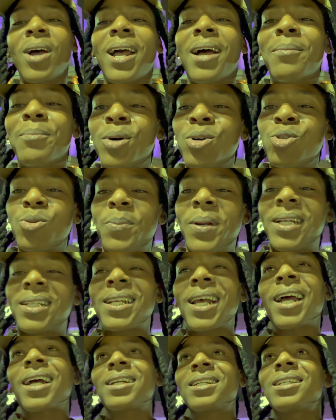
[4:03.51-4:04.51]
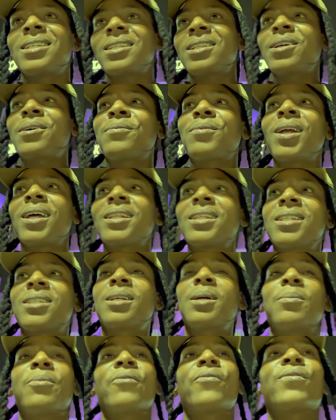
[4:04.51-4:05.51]
have more spectacular stuff like this
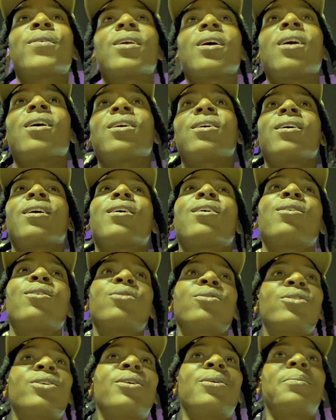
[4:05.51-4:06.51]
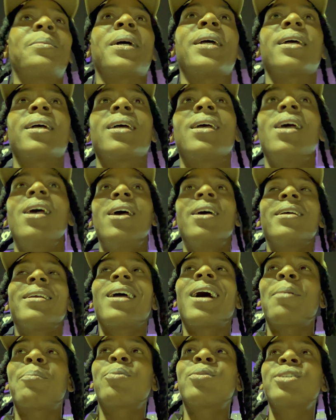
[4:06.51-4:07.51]
coming for y'all all year, man.
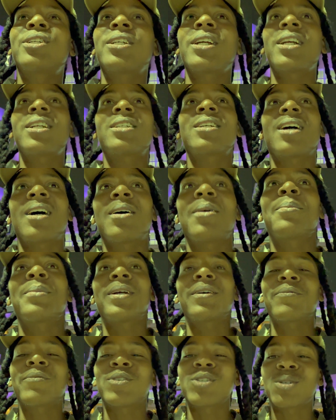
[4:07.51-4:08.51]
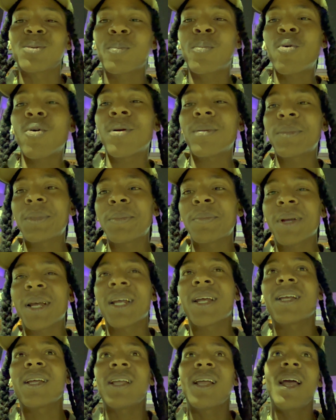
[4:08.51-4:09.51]
I appreciate y'all, man, for supporting me, man.